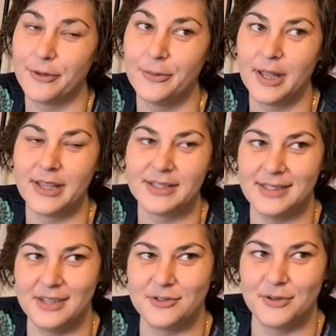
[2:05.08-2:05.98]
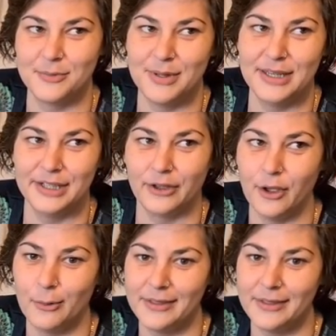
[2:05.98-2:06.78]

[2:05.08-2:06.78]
from like Citroen Berlingo,